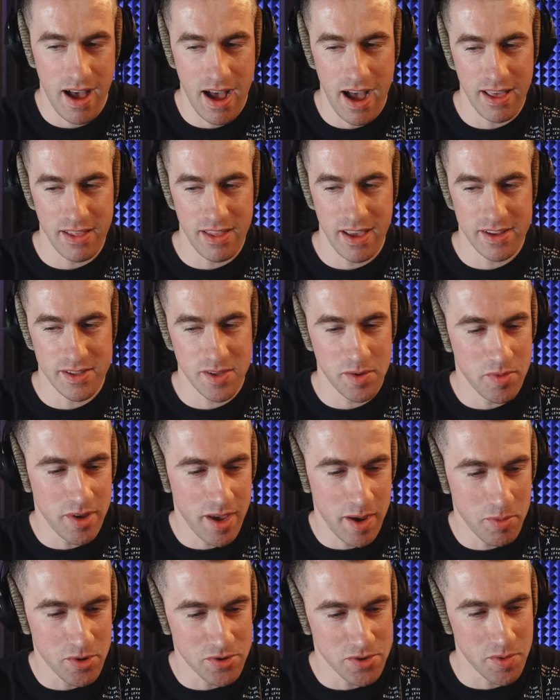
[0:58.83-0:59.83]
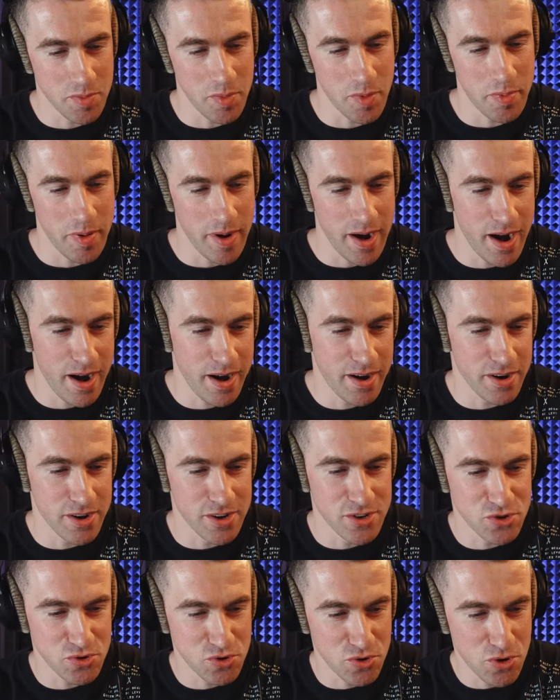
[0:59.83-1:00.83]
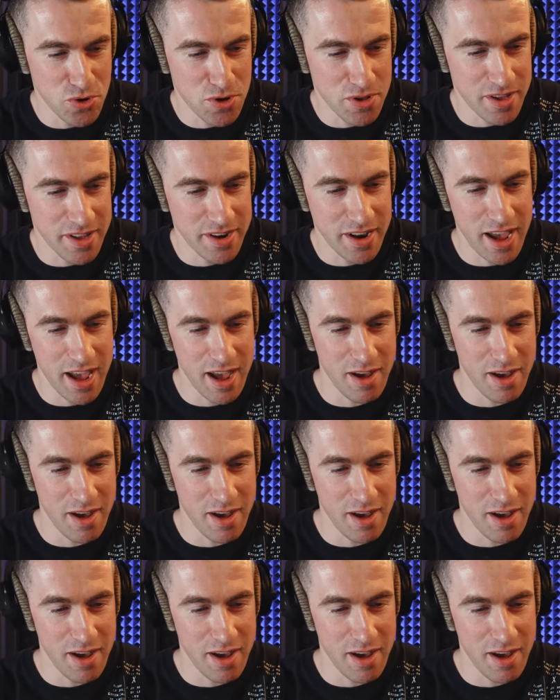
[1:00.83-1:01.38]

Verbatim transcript: I like to be able to prepare and control and